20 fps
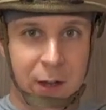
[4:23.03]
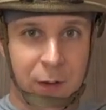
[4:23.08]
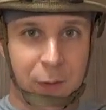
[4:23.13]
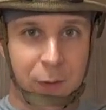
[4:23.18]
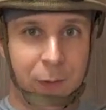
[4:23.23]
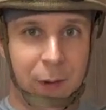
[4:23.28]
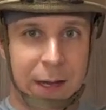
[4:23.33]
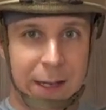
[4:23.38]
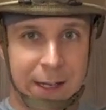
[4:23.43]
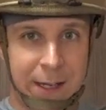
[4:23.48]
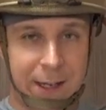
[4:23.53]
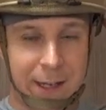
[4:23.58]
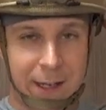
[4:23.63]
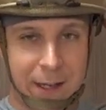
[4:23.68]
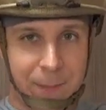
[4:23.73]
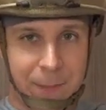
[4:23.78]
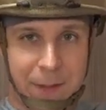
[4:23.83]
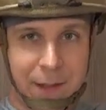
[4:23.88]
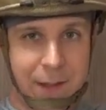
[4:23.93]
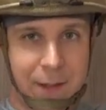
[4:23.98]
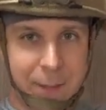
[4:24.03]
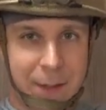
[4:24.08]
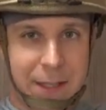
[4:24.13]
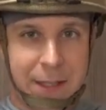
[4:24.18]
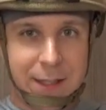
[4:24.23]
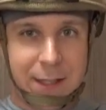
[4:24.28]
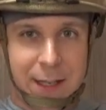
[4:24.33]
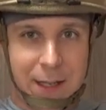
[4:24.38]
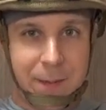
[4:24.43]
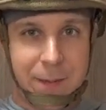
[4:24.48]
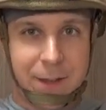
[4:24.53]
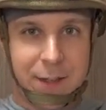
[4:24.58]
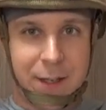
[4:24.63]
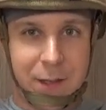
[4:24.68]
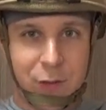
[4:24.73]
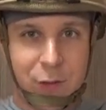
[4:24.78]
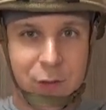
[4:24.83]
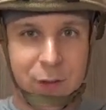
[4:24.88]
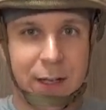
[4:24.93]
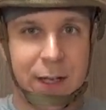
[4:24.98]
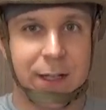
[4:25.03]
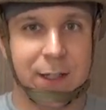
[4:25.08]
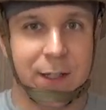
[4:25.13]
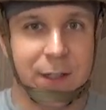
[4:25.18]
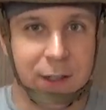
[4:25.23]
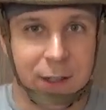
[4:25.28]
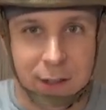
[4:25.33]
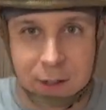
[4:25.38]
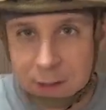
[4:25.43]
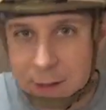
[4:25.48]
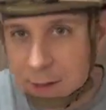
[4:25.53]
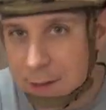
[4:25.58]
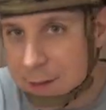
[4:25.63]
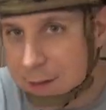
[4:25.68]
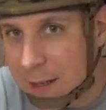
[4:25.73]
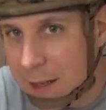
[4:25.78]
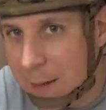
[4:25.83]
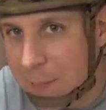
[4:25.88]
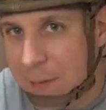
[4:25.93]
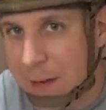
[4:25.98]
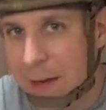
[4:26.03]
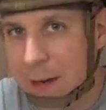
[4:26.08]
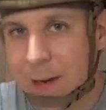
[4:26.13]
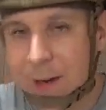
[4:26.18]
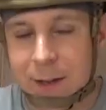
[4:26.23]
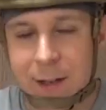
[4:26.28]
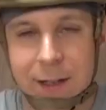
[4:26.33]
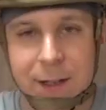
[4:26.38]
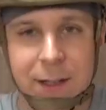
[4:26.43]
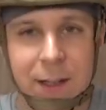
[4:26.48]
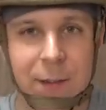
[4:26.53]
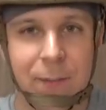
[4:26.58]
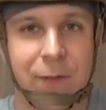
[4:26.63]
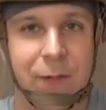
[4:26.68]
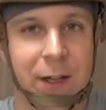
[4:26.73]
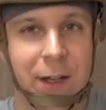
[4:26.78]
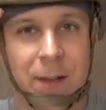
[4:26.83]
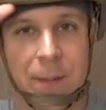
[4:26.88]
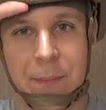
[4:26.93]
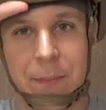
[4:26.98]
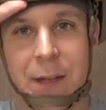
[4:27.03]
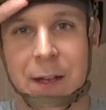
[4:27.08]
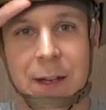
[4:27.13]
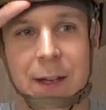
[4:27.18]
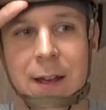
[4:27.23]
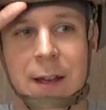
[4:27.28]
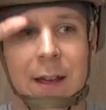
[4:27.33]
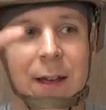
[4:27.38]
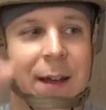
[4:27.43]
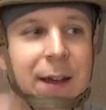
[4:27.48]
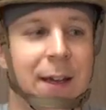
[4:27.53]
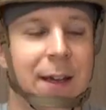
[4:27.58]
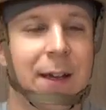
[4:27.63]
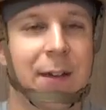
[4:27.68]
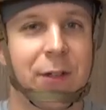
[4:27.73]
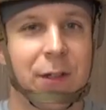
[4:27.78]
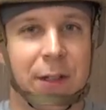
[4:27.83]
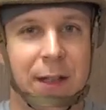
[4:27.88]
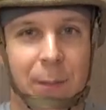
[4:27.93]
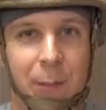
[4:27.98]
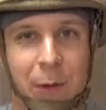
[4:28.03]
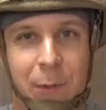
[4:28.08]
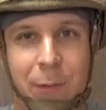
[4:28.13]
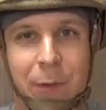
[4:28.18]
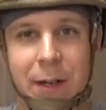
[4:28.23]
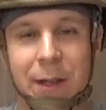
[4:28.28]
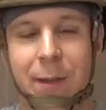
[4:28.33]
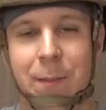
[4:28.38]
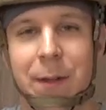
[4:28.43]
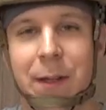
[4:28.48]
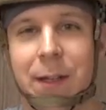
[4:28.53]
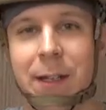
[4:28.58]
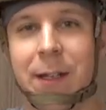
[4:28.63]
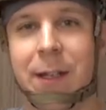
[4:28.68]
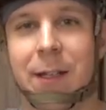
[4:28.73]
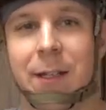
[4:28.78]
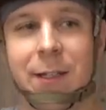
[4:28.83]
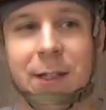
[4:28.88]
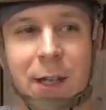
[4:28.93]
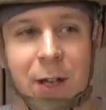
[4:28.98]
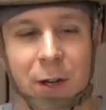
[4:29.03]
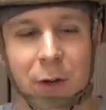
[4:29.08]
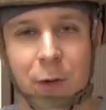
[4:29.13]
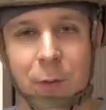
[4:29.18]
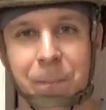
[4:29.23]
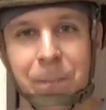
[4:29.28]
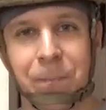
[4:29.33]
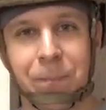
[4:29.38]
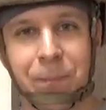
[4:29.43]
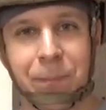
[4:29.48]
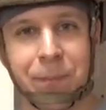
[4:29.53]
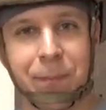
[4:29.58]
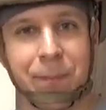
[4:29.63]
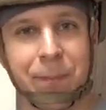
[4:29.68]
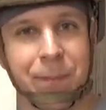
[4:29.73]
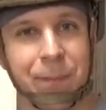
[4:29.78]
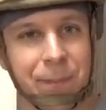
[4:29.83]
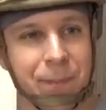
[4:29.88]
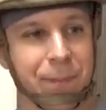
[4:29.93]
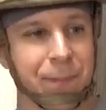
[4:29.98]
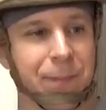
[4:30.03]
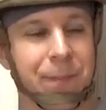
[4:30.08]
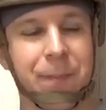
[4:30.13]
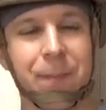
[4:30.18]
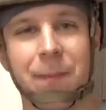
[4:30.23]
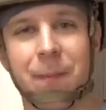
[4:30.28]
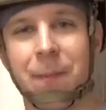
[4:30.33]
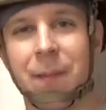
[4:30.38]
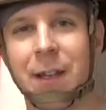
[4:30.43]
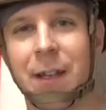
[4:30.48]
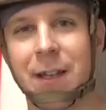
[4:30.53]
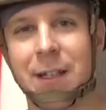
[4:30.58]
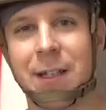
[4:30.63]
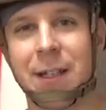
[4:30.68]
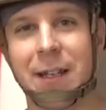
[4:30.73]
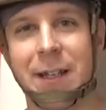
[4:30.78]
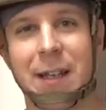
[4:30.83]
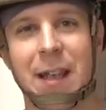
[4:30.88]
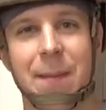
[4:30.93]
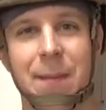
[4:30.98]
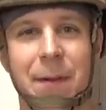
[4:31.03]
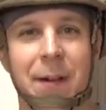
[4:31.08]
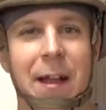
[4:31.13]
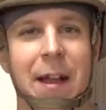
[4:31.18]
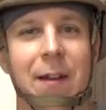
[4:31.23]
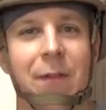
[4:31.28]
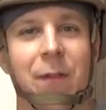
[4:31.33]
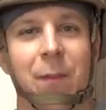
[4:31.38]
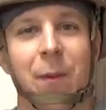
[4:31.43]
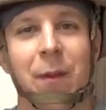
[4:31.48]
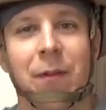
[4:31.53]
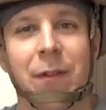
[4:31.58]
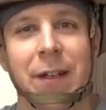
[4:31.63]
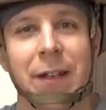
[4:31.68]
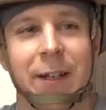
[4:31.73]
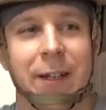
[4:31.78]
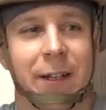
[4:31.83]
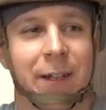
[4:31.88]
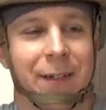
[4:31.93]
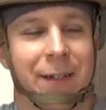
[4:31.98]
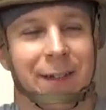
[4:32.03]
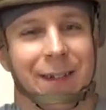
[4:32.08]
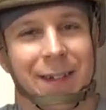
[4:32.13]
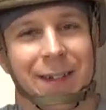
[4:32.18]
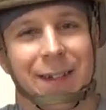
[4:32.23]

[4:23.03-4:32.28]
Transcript: waiting on. But in the meantime, this gives you a nice little setup there. It's comfy. It gives you a lot more breathability, so it's going to keep your head from overheating